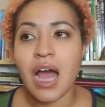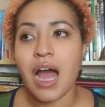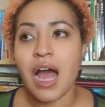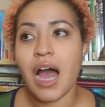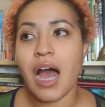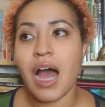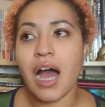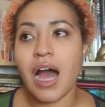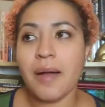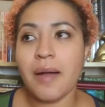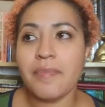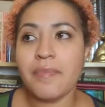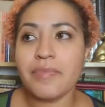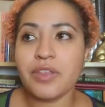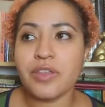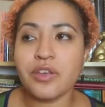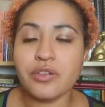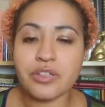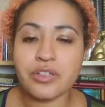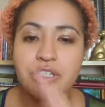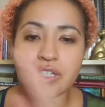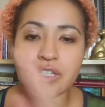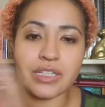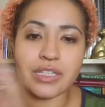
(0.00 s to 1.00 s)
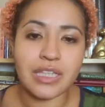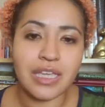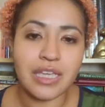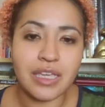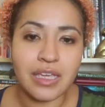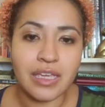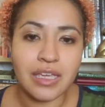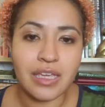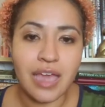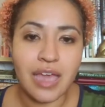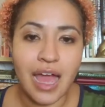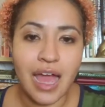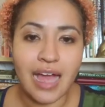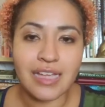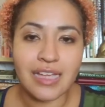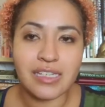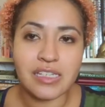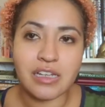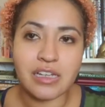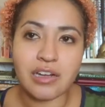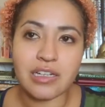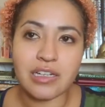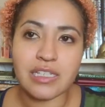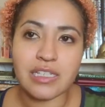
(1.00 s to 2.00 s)
um, usually I
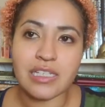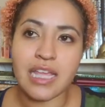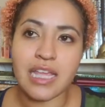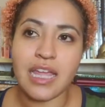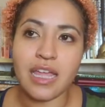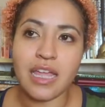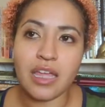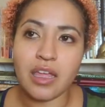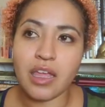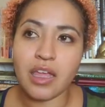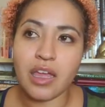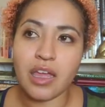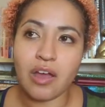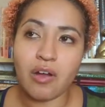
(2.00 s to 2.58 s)
start saying